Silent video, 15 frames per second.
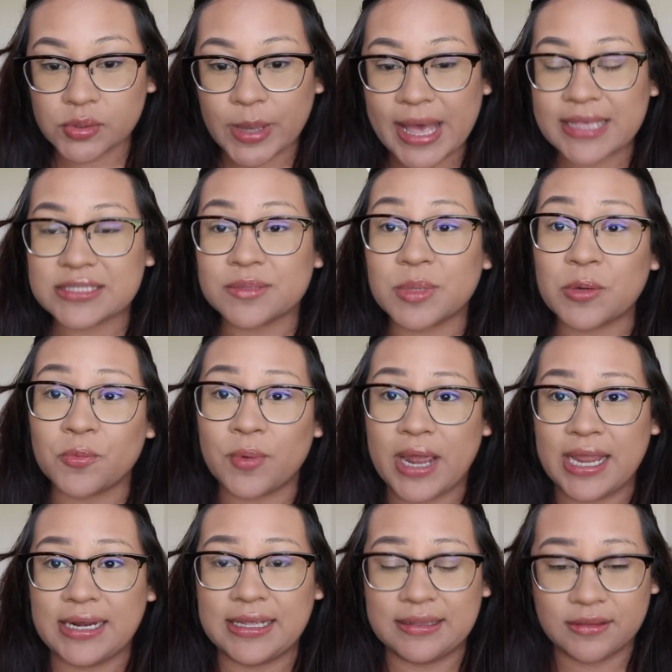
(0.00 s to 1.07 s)
So it has to be
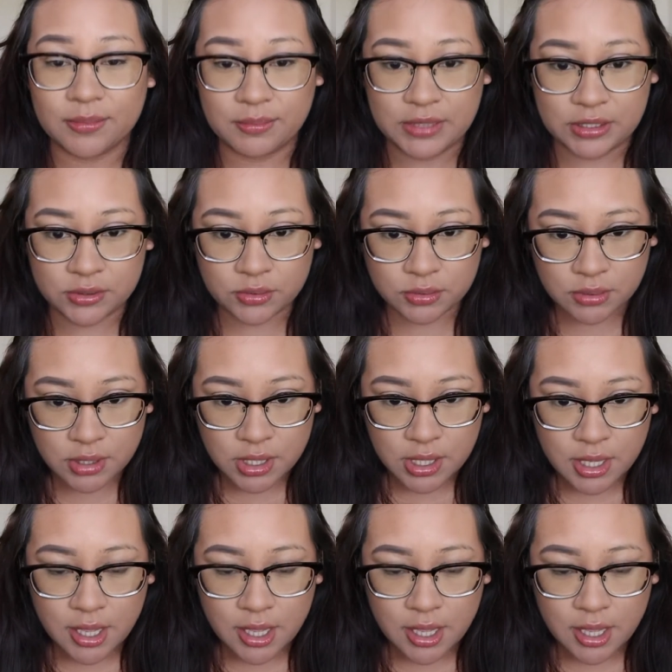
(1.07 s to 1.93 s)
right in the middle.